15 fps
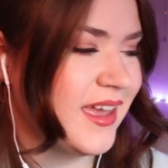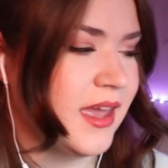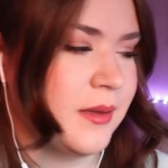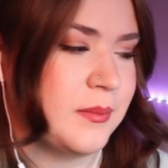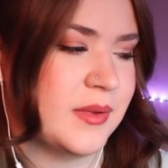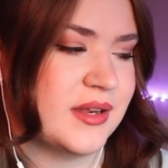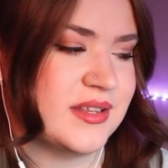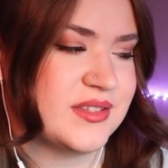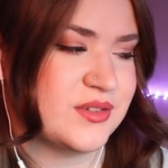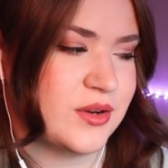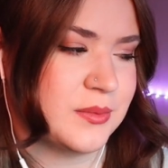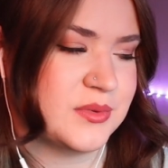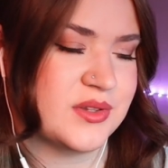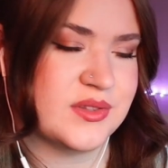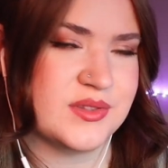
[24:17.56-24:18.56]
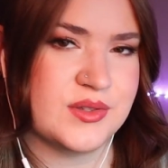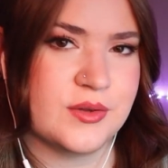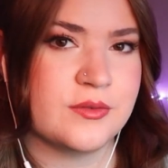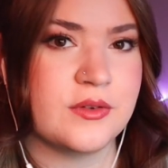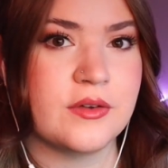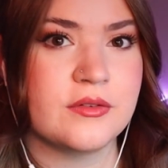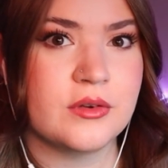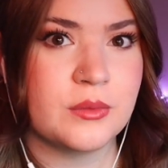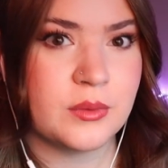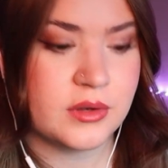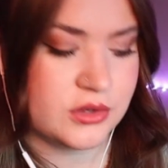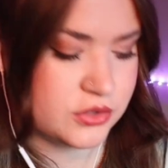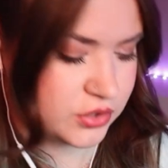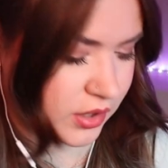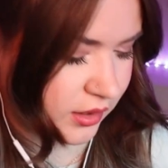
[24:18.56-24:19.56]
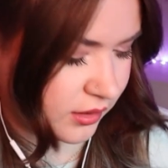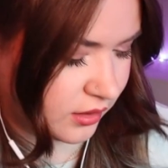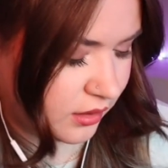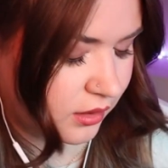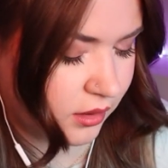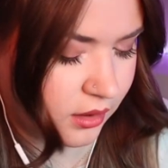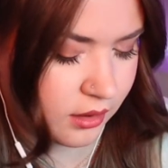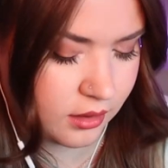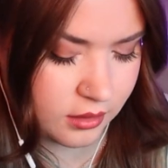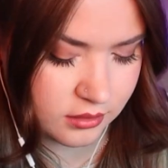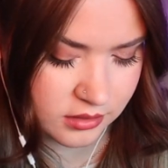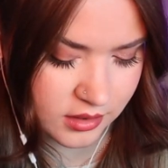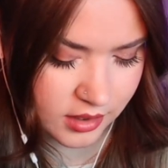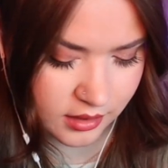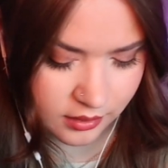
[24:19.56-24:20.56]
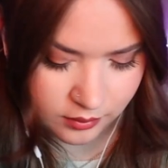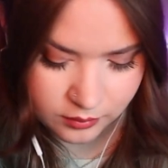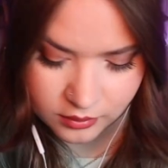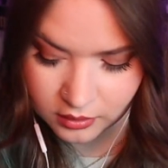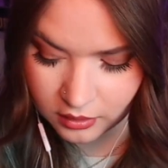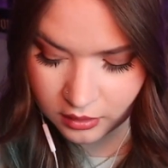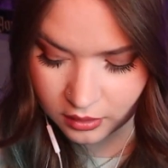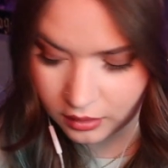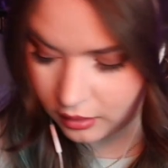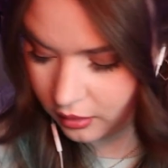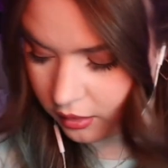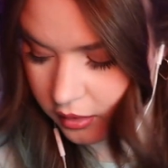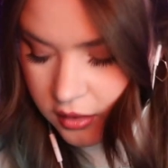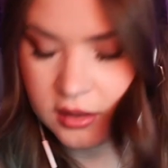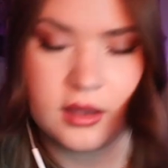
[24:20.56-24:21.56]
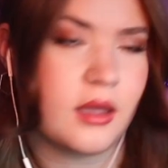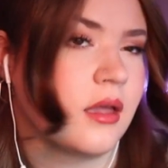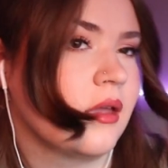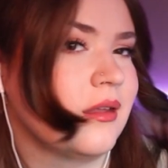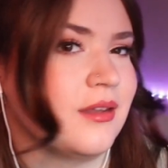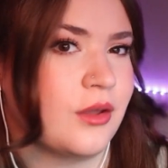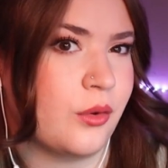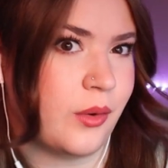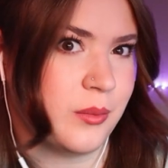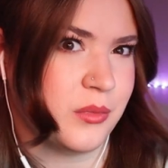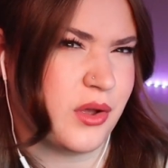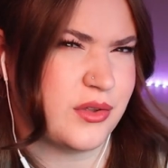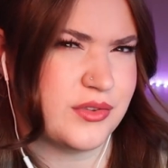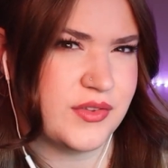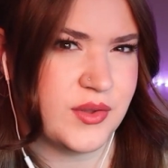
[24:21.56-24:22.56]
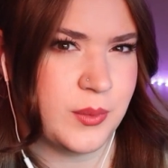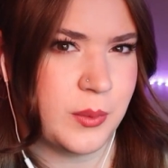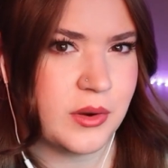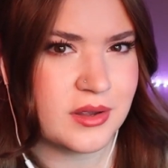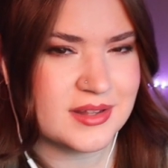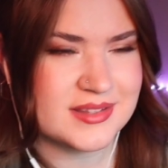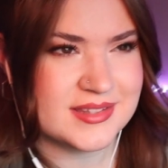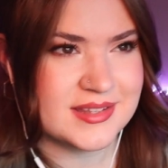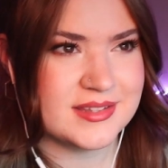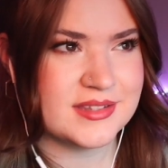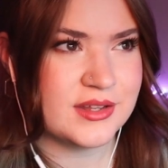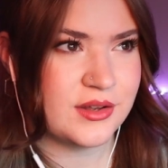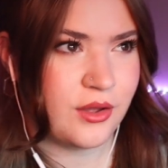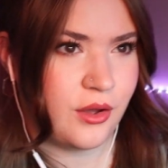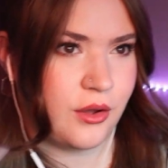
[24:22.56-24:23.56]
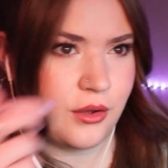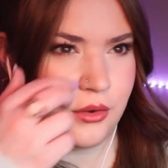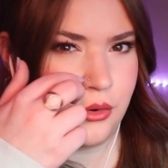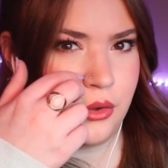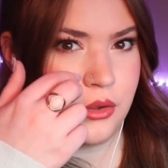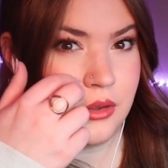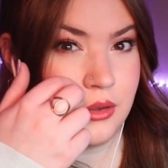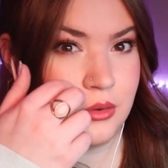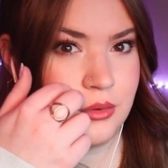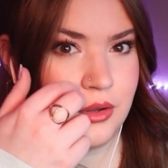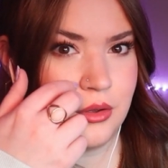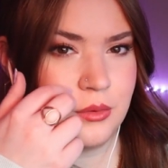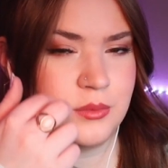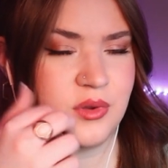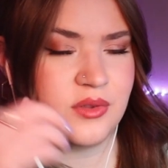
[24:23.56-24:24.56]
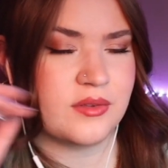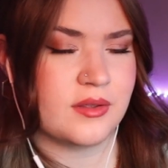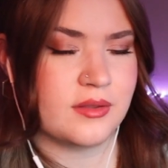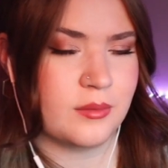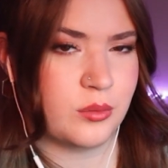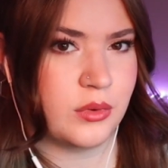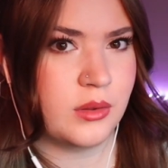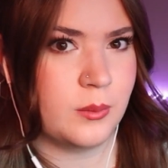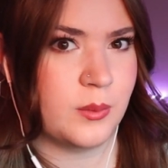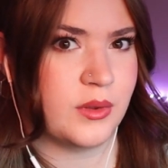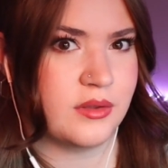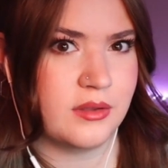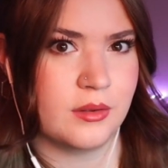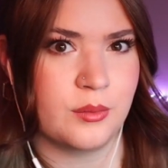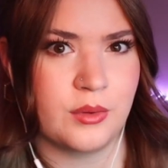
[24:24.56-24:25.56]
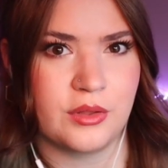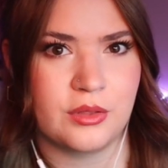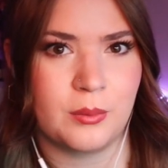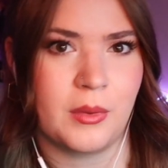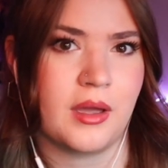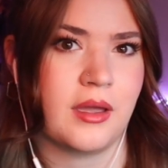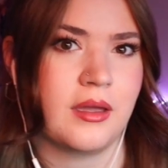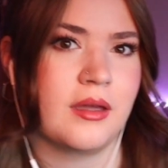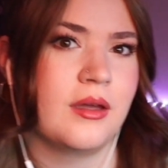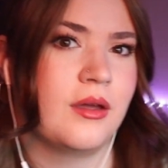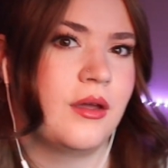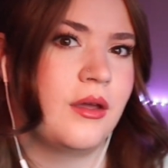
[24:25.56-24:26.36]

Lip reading: in my description, so if you ever want to check that out. I know I'm not super consistent on YouTube just because I'm really busy with my